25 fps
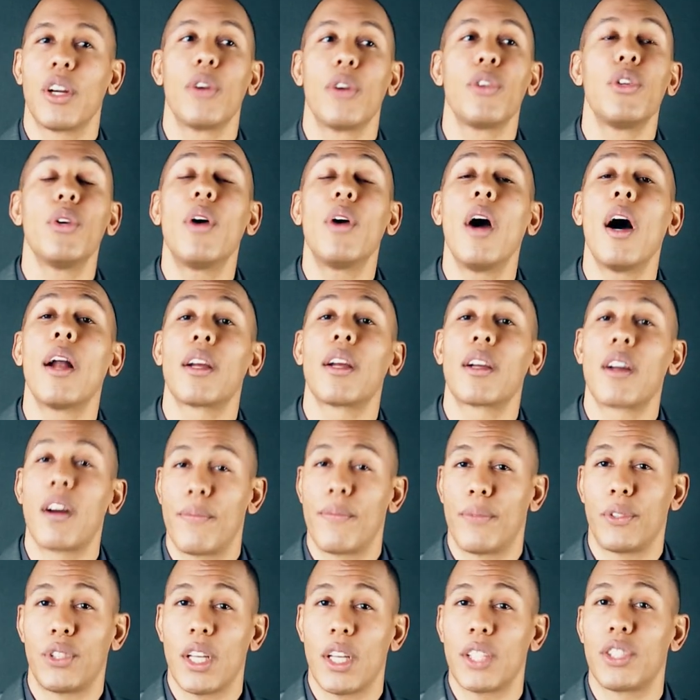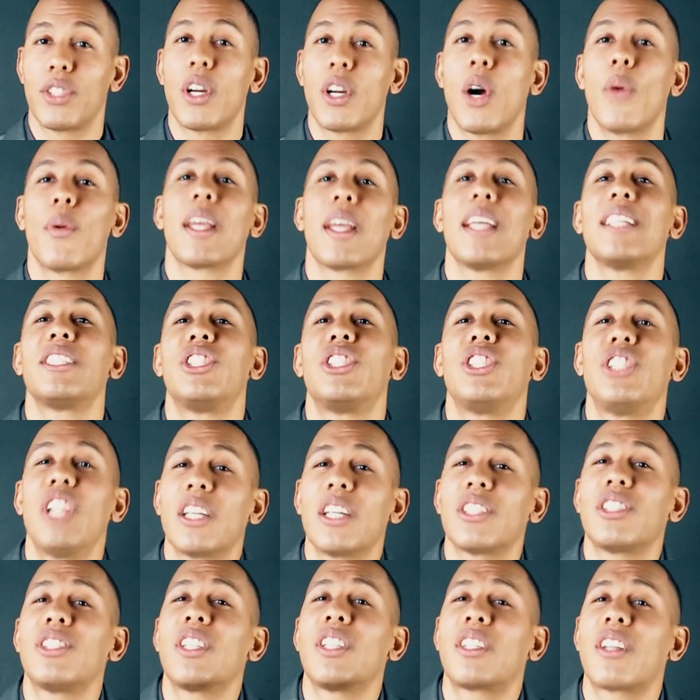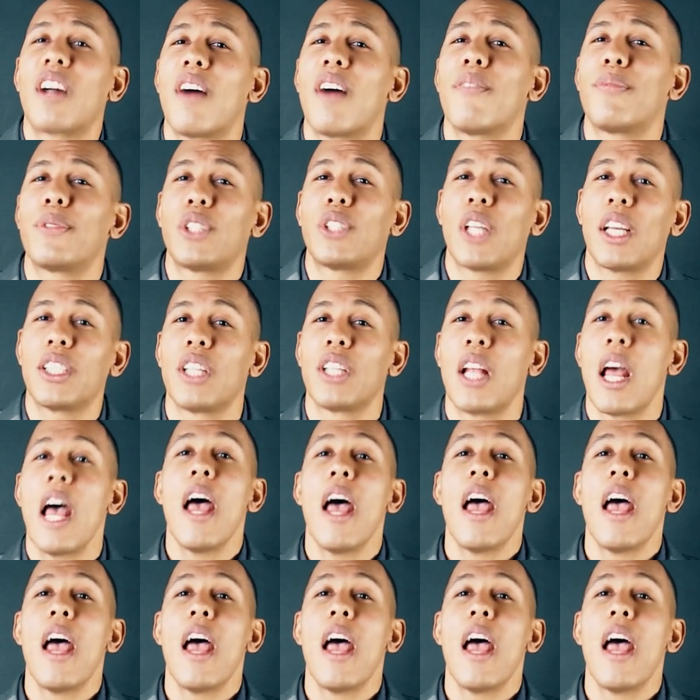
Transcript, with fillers: going, you got a conversation going. It's just the conversation.